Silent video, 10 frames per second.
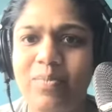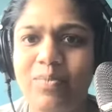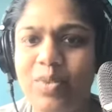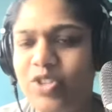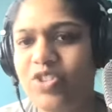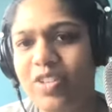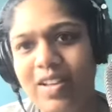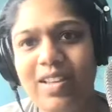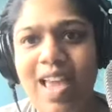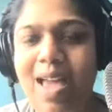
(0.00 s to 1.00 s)
which,
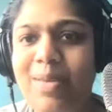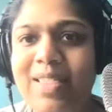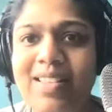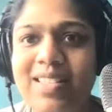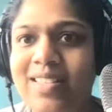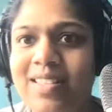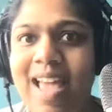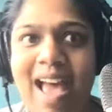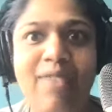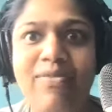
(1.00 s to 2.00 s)
yeah, I mean, that's
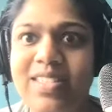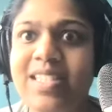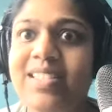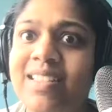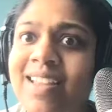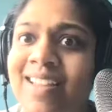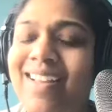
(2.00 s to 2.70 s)
half the season.